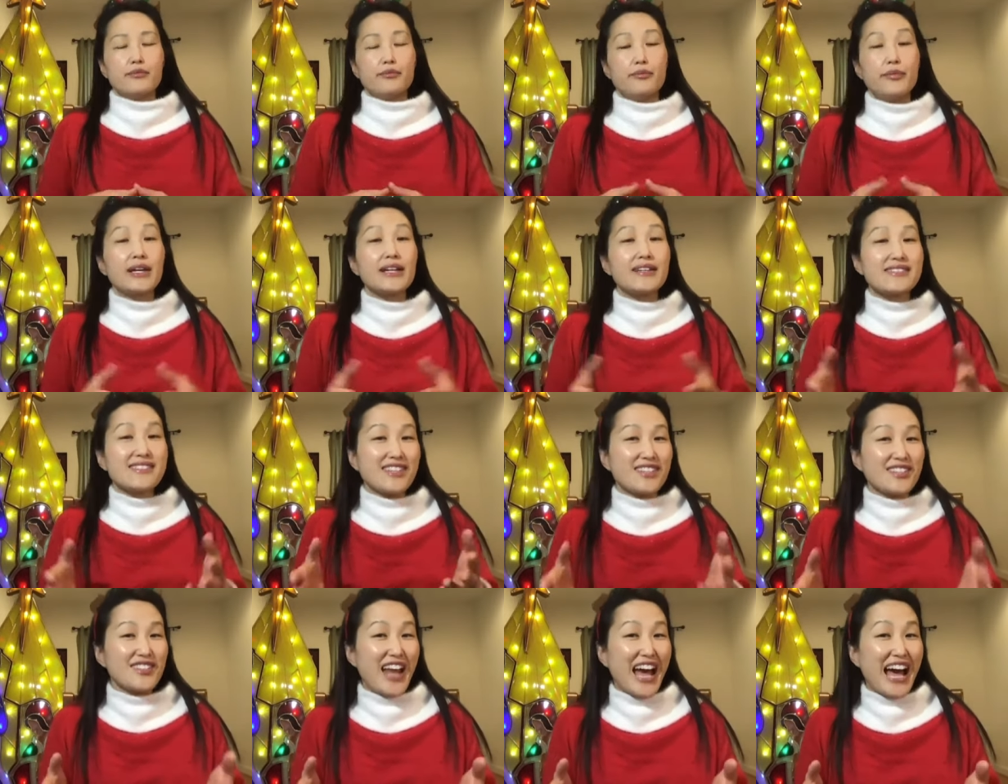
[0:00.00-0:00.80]
because
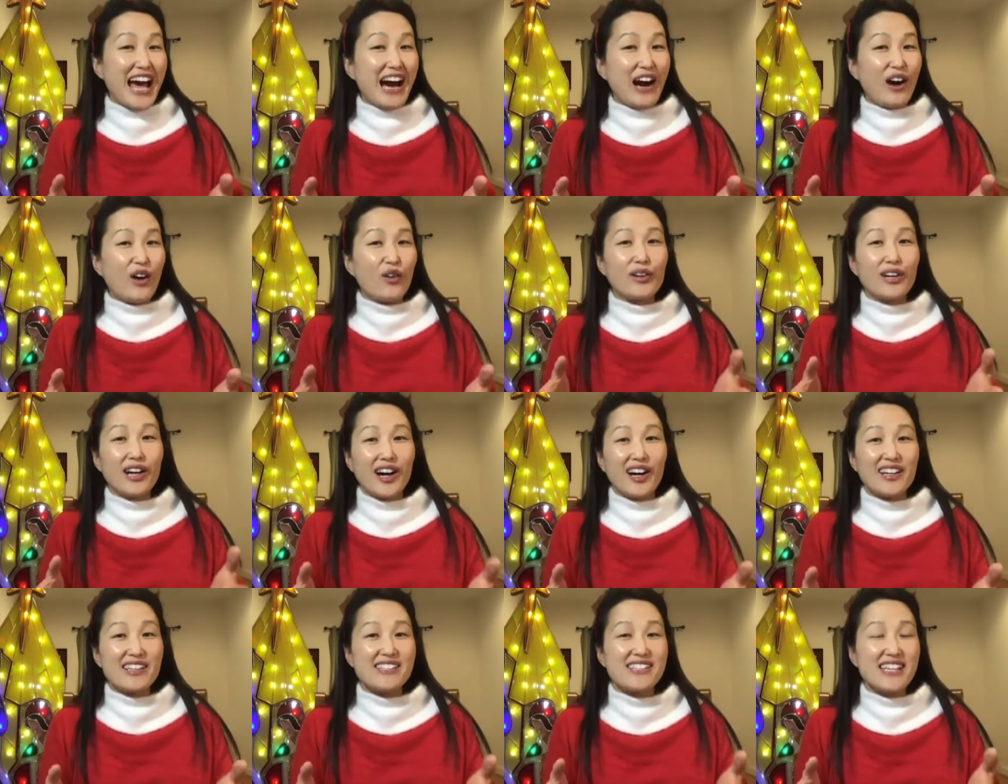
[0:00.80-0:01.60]
now
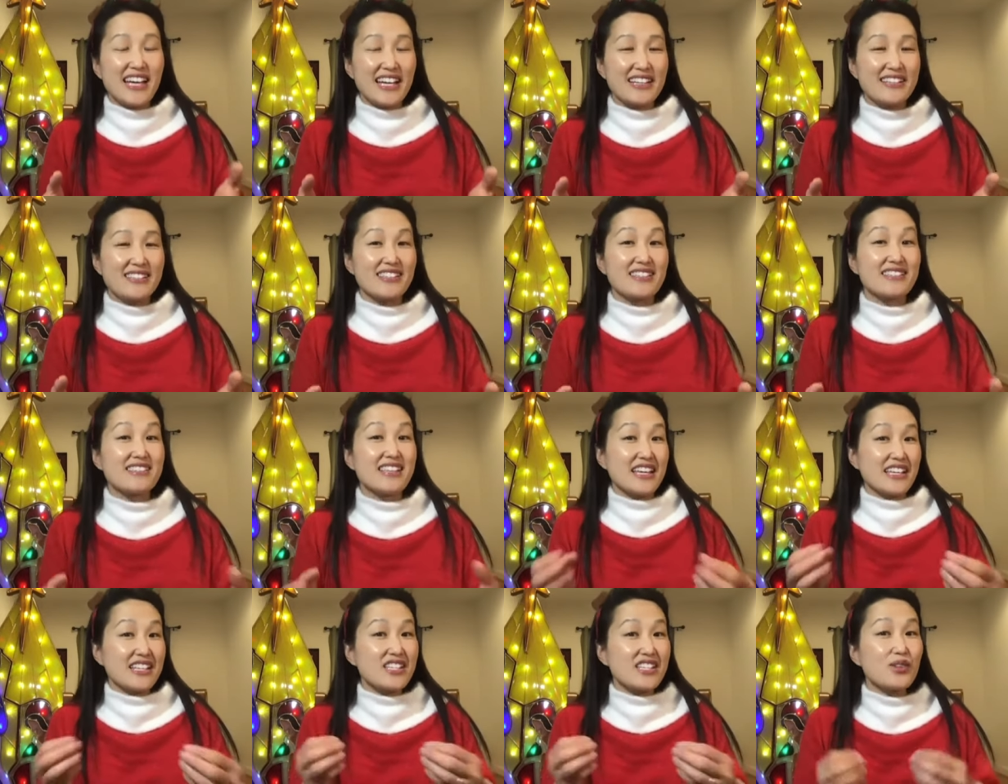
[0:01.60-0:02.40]
God takes us
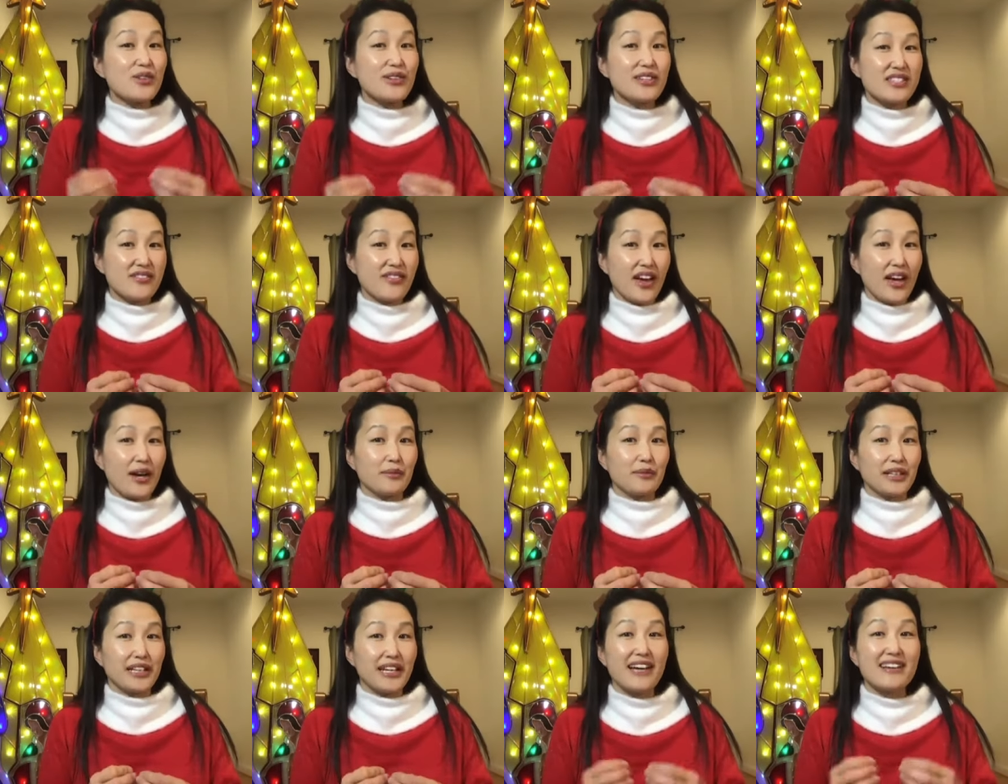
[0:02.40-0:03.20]
into his
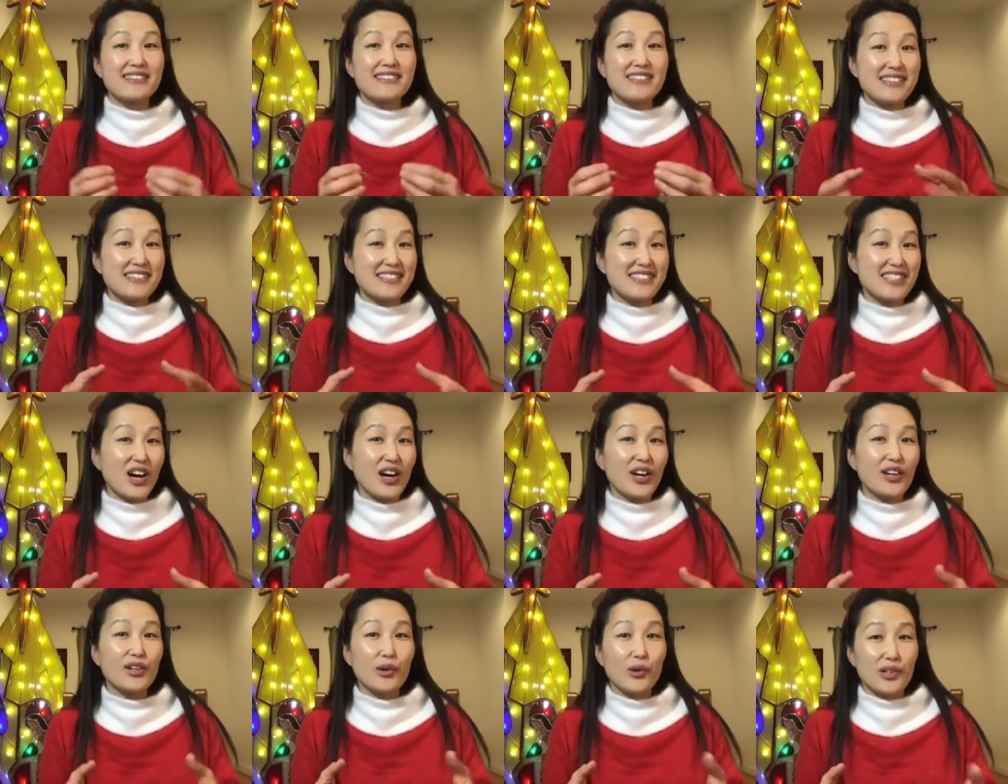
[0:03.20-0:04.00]
family as a
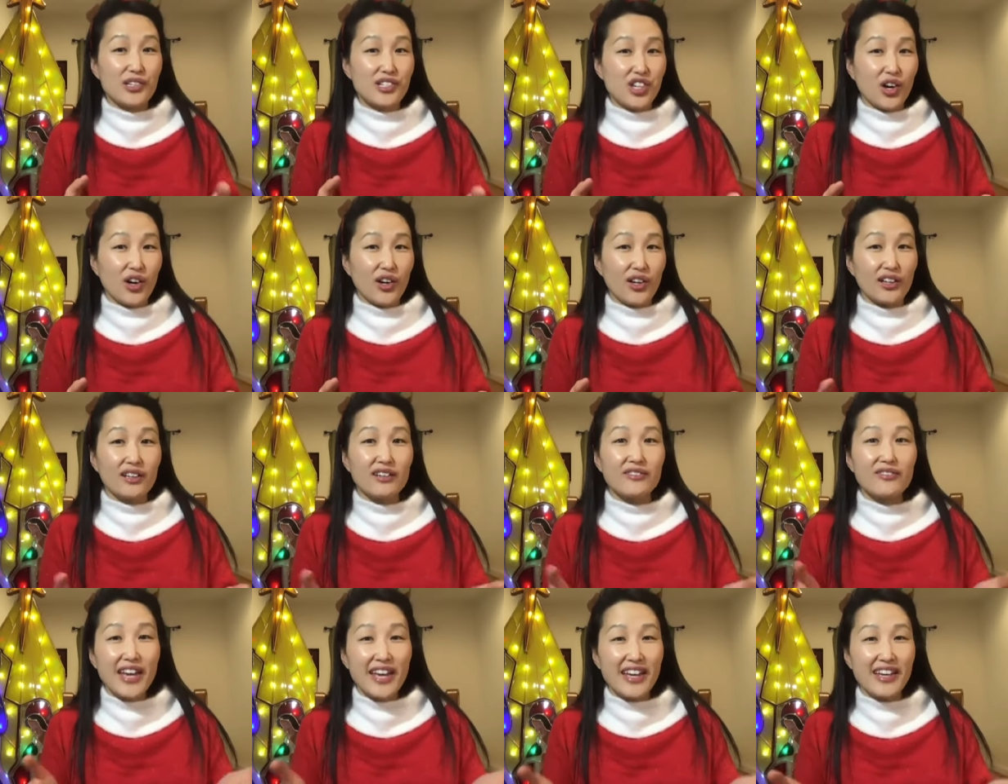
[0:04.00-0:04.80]
son or daughter
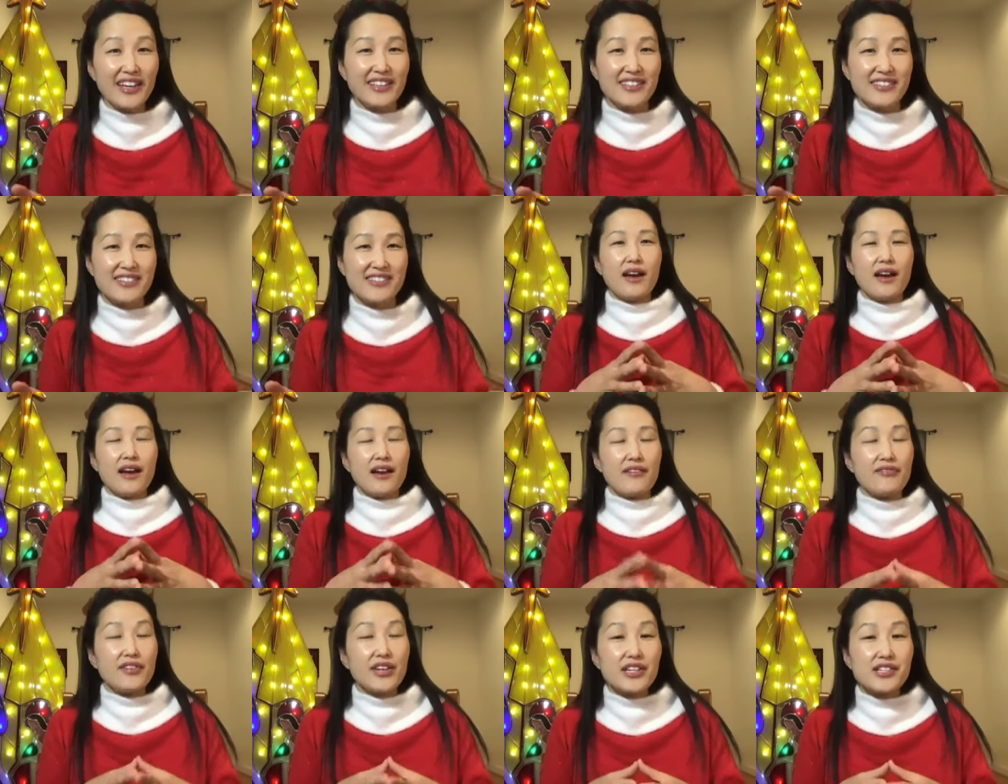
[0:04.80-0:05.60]
of his.
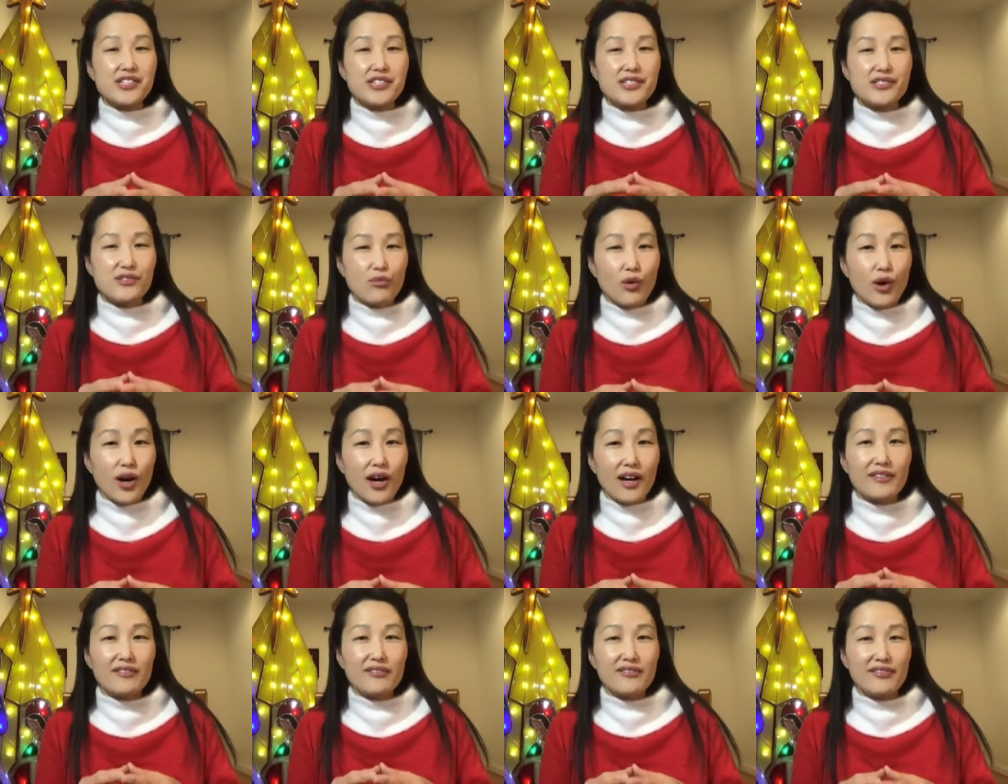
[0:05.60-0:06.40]
Ephesians
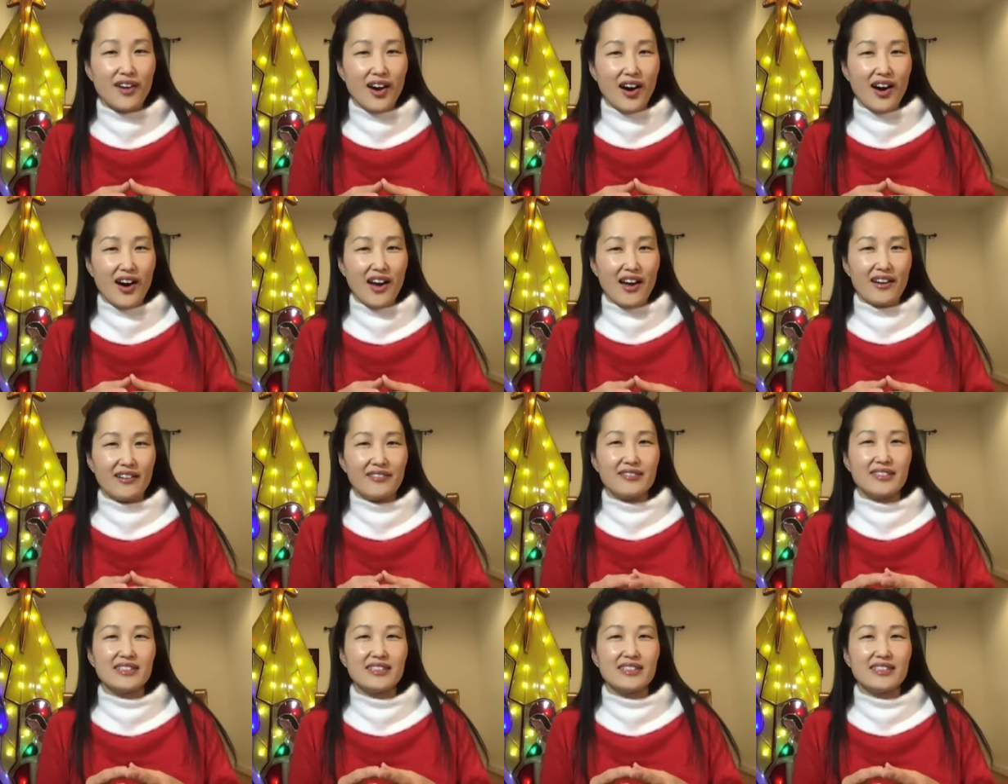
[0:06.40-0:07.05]
1 5